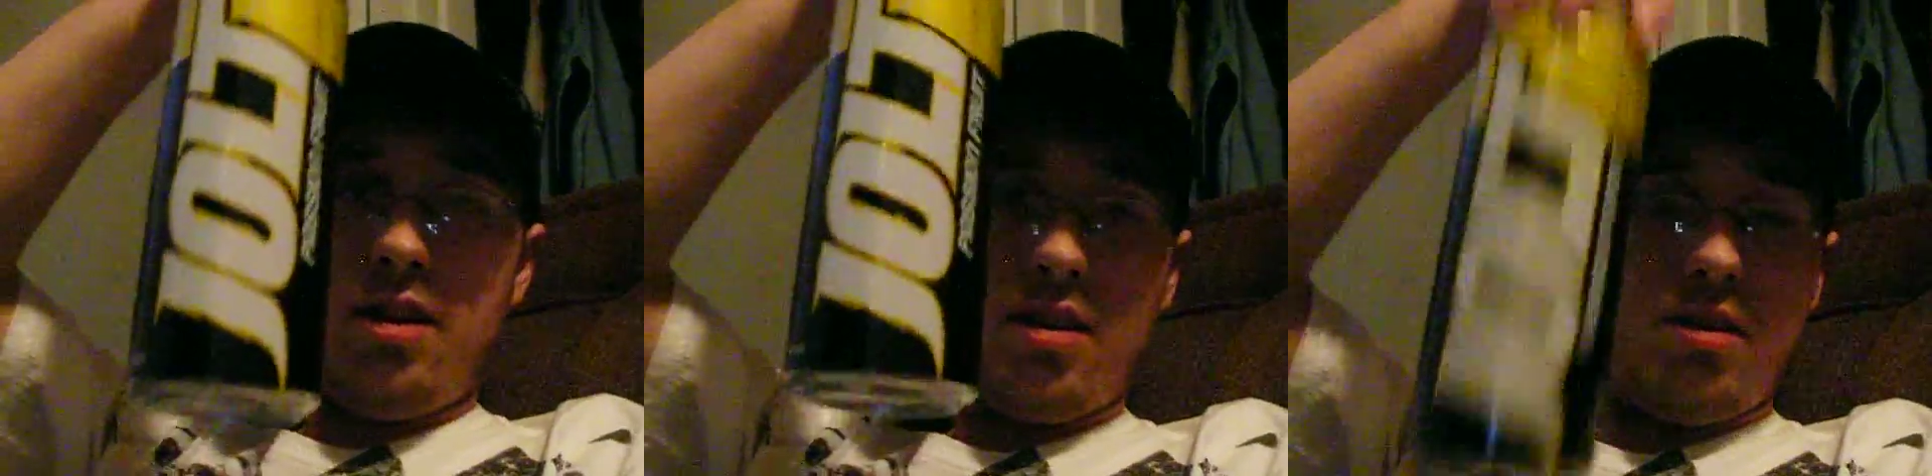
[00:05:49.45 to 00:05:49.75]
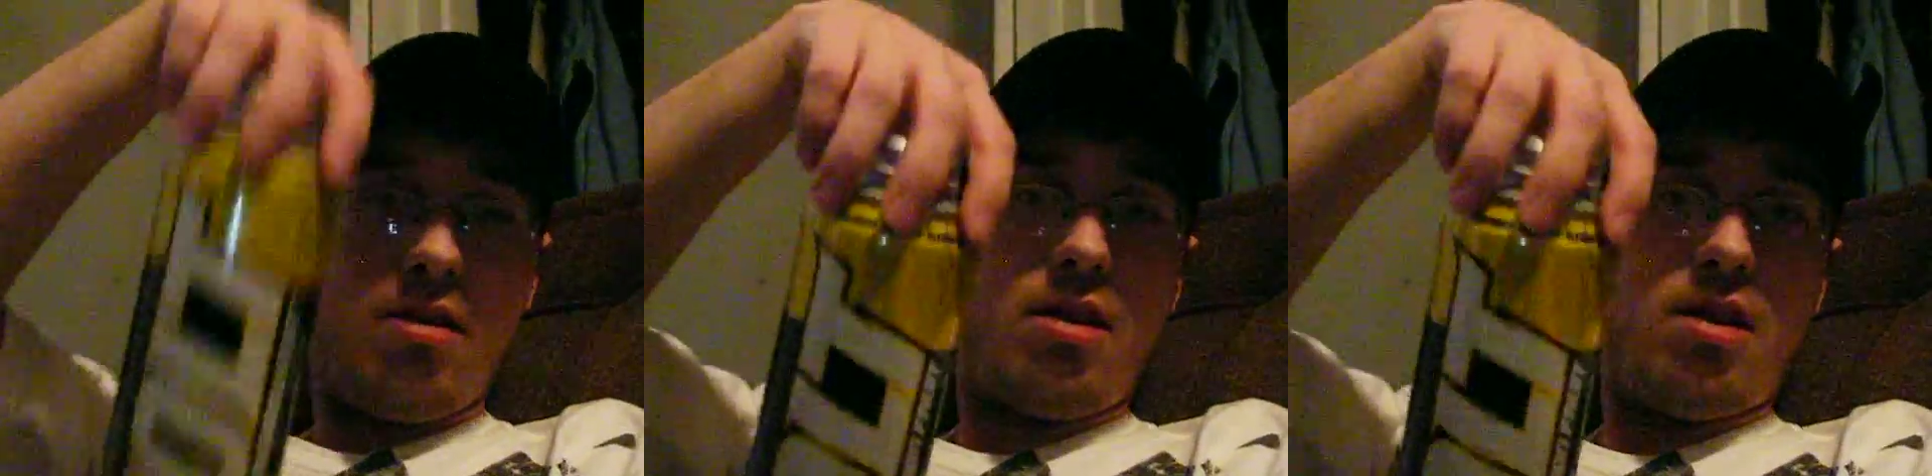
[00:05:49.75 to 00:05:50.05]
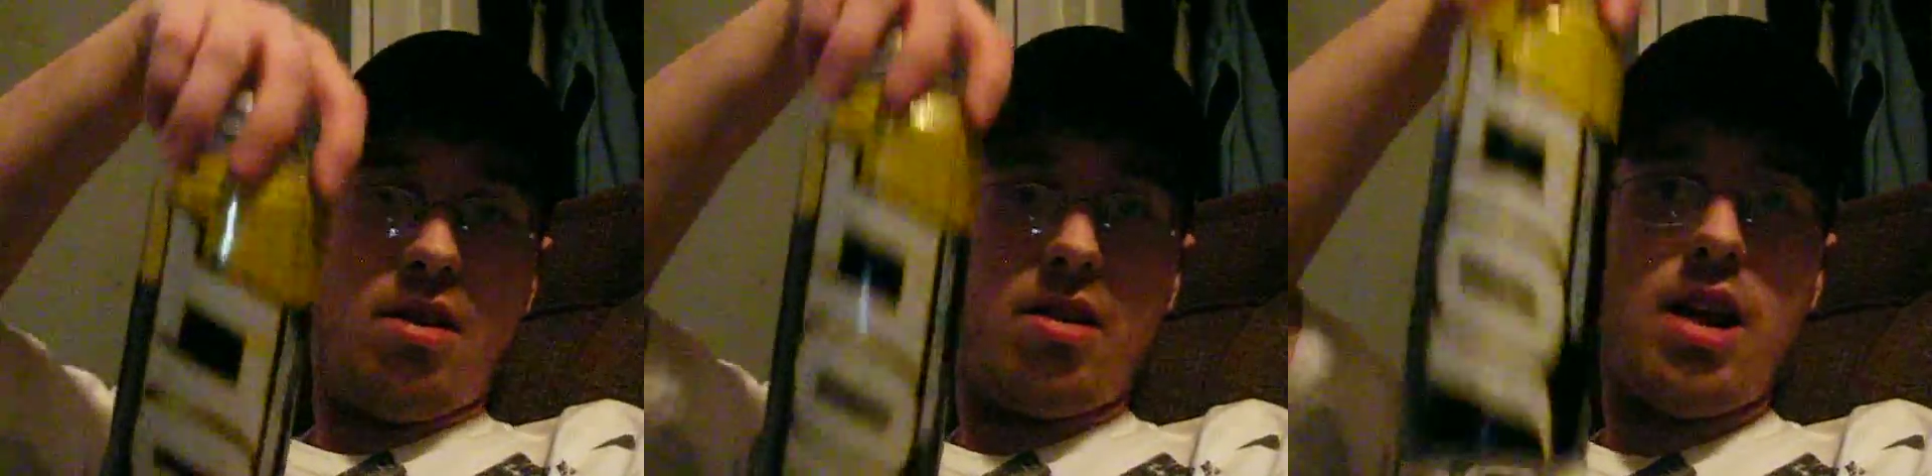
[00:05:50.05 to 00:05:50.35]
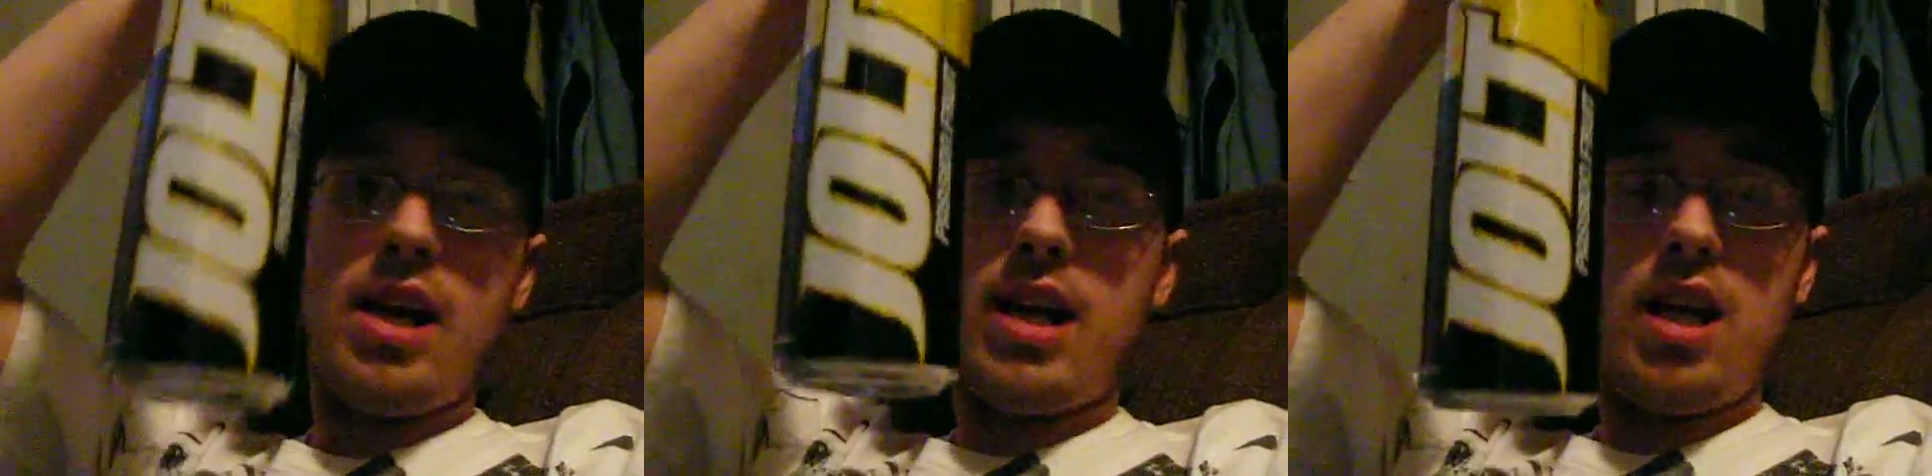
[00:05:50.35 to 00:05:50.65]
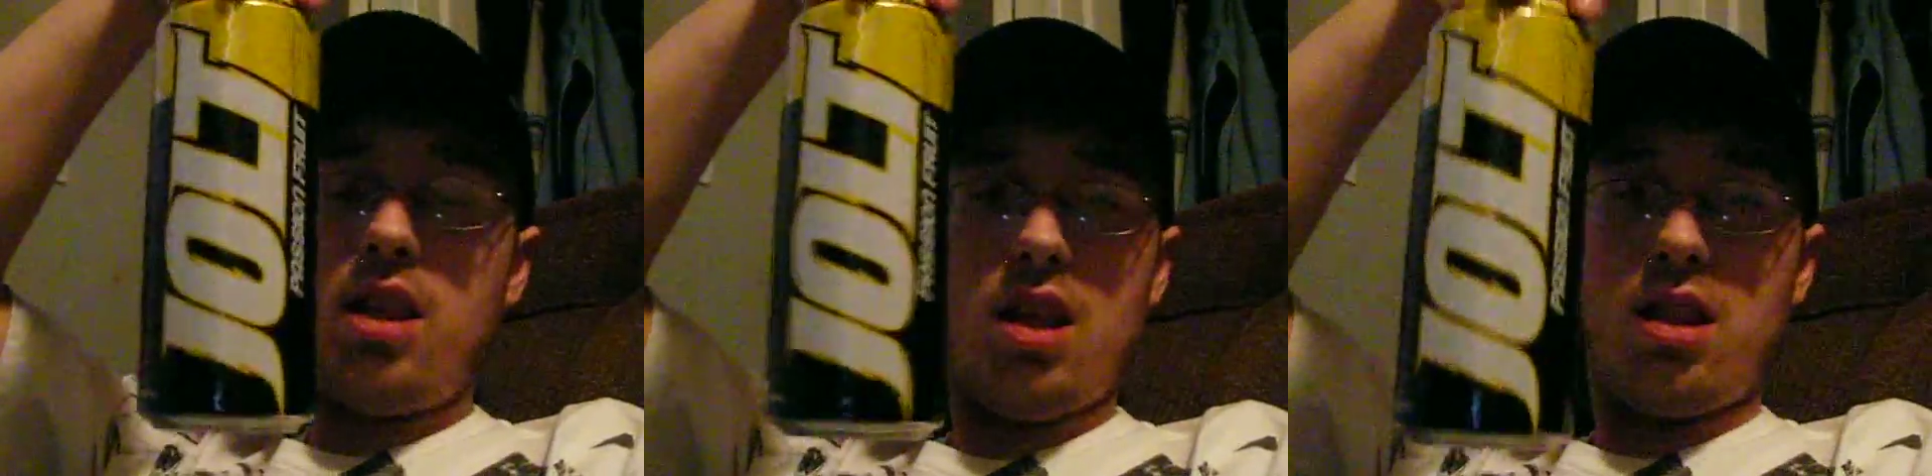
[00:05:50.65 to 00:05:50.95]
Cause look at this. I got
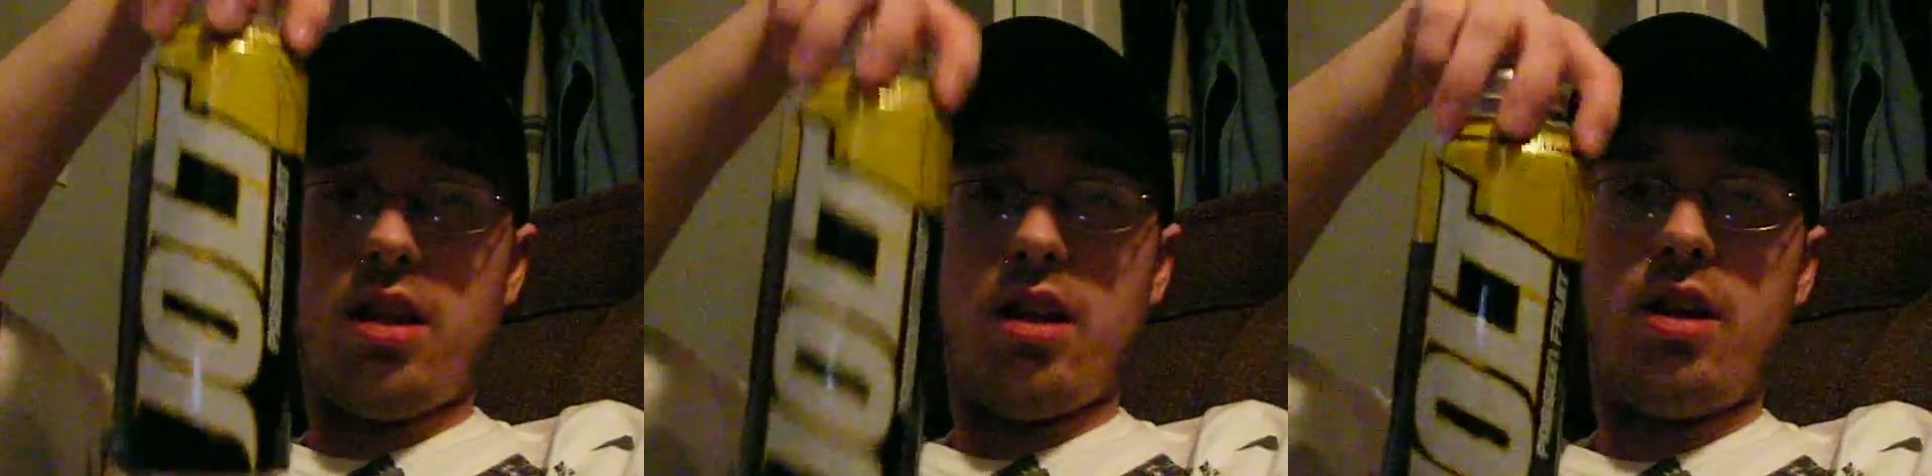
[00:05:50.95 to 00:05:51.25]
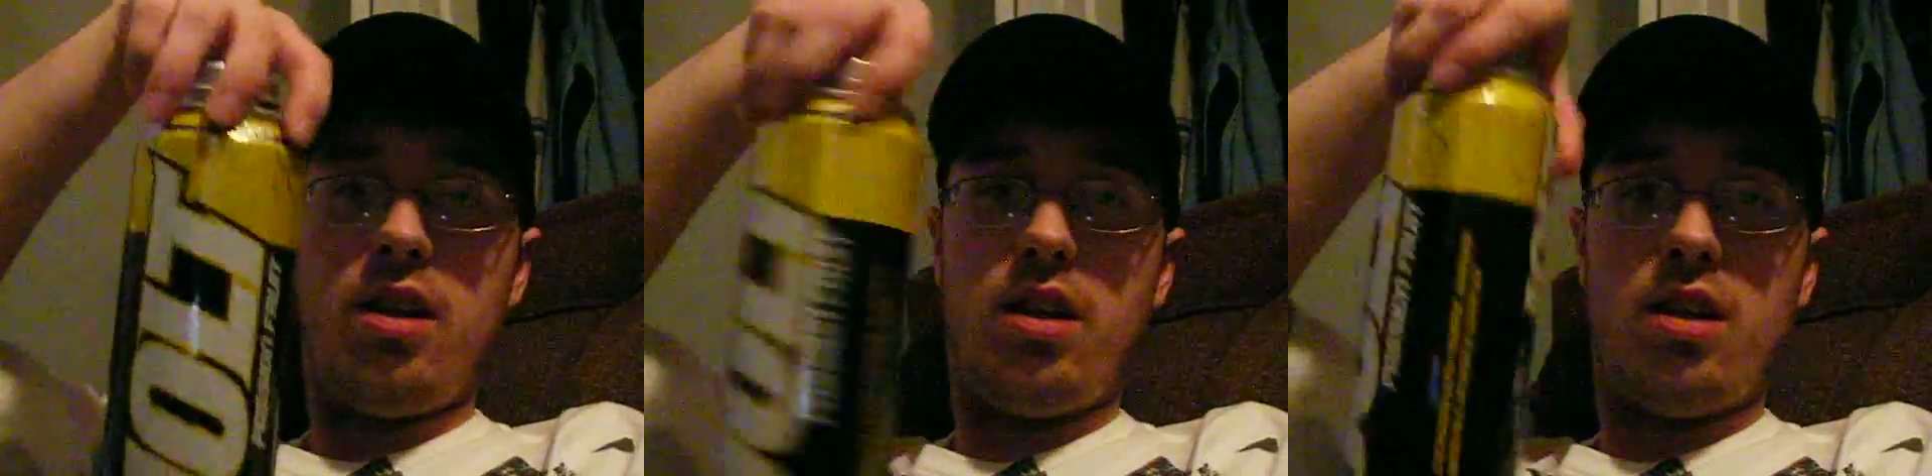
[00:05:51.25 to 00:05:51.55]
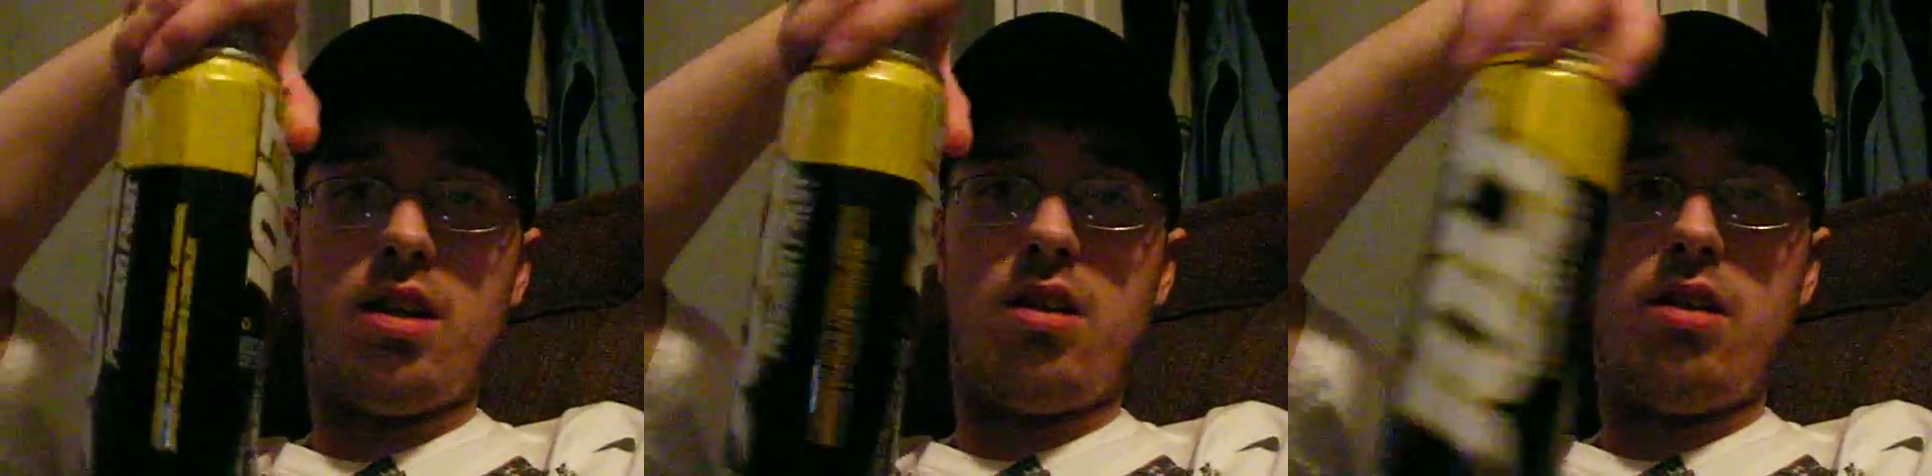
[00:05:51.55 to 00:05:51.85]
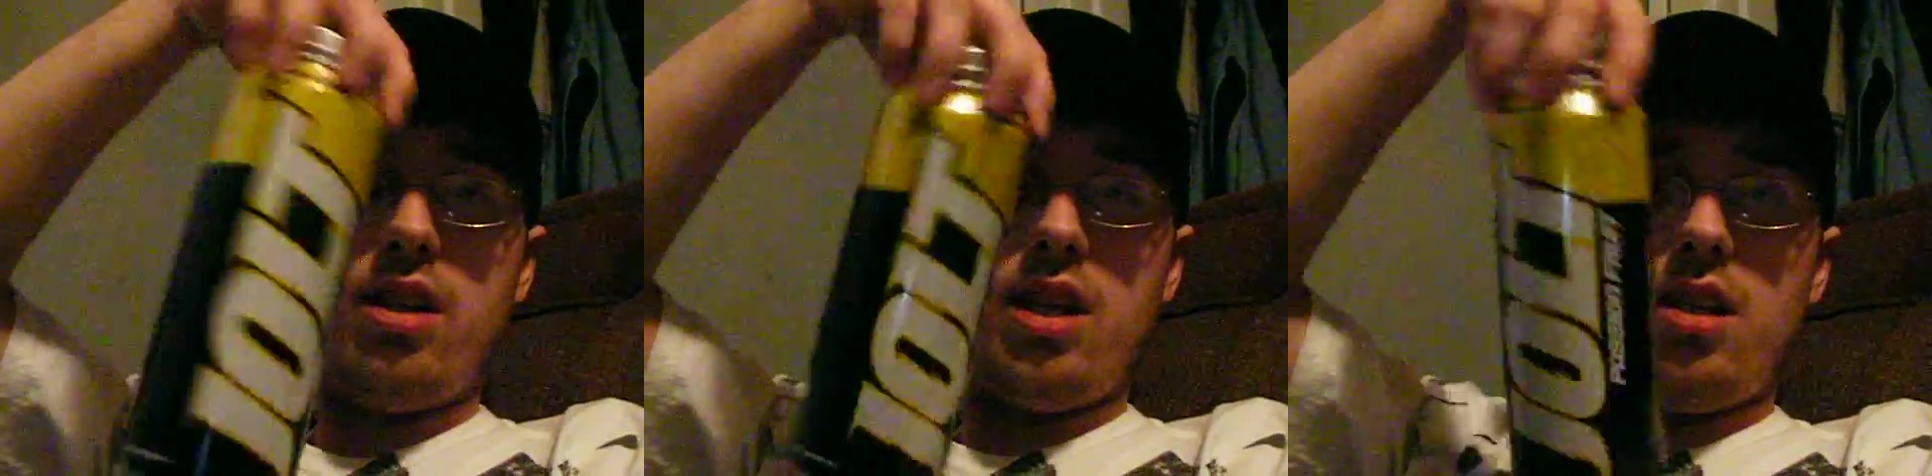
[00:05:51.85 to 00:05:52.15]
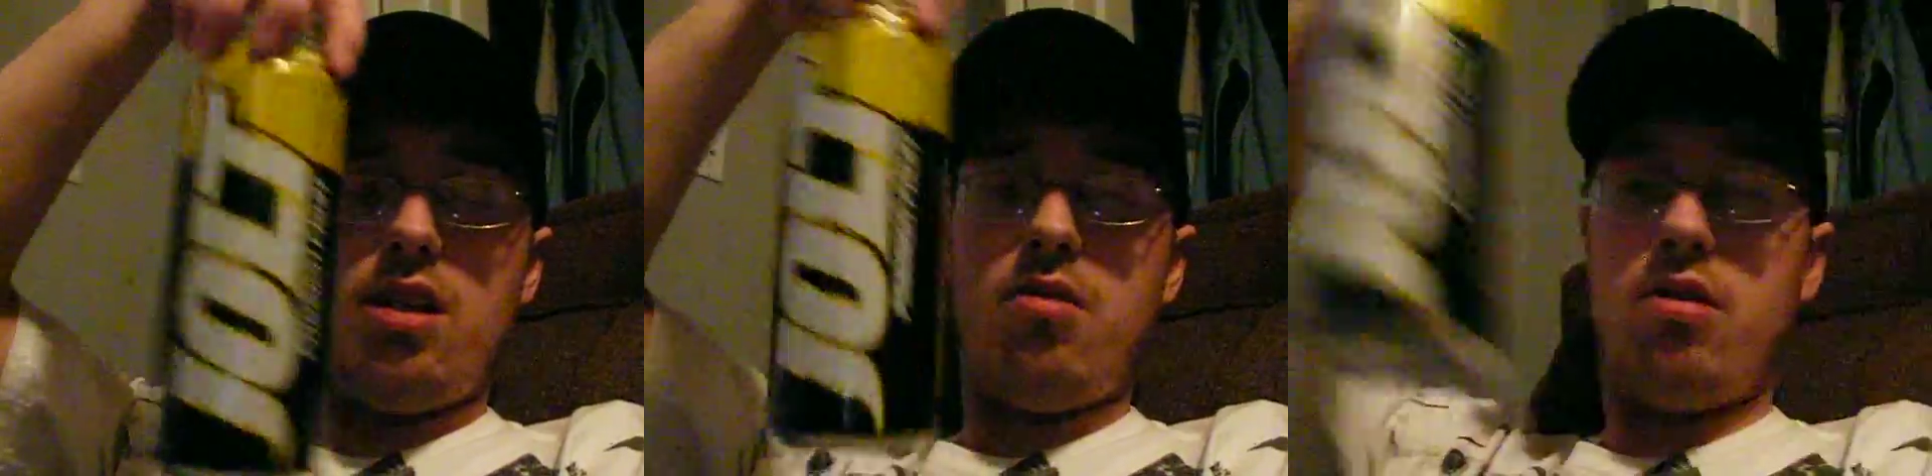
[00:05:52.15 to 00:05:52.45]
that there. You know, it,
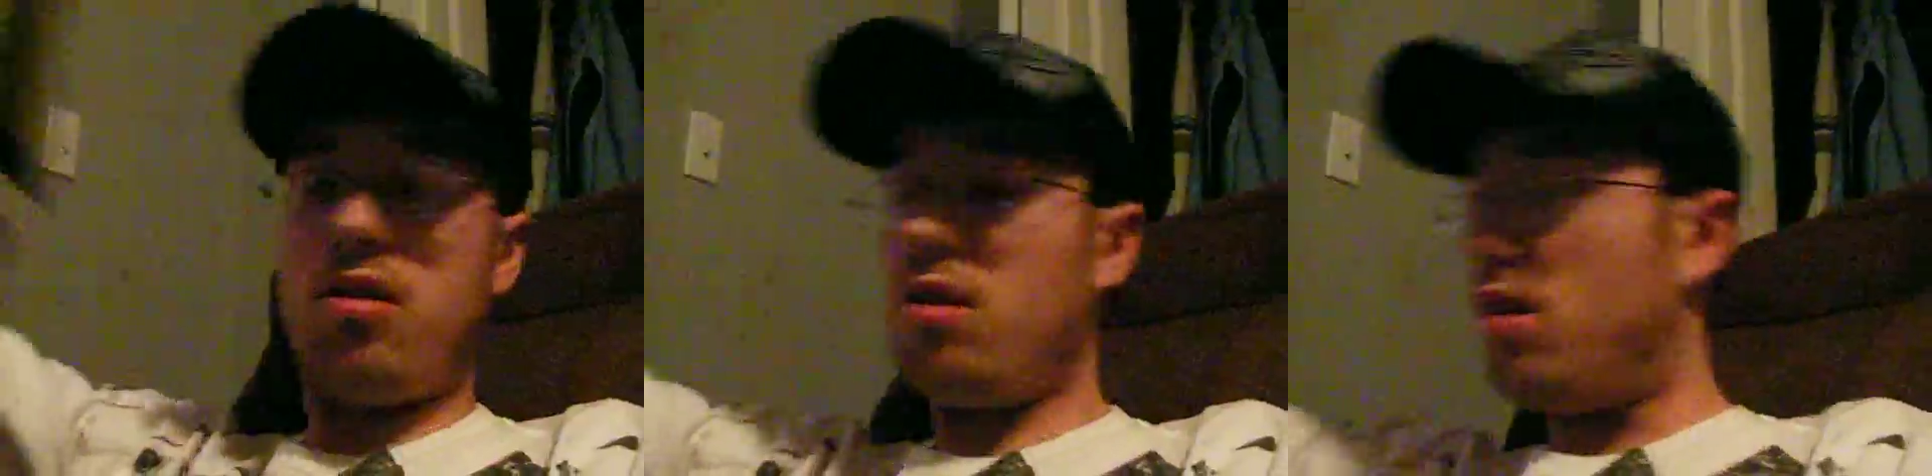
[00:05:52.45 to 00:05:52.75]
it was in there.